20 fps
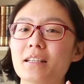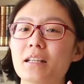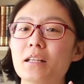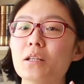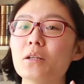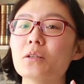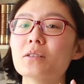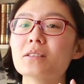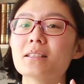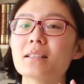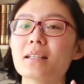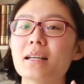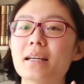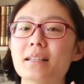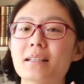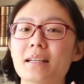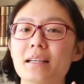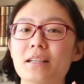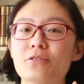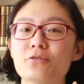It looks
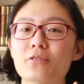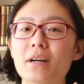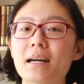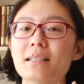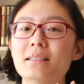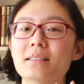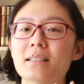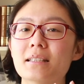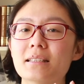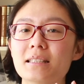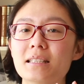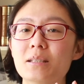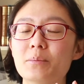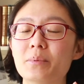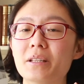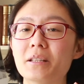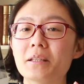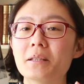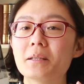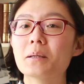like a writer
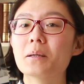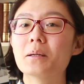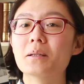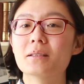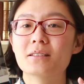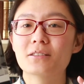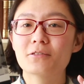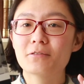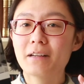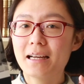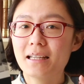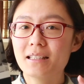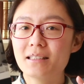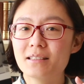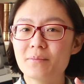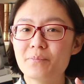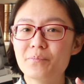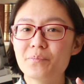deep in thought, right?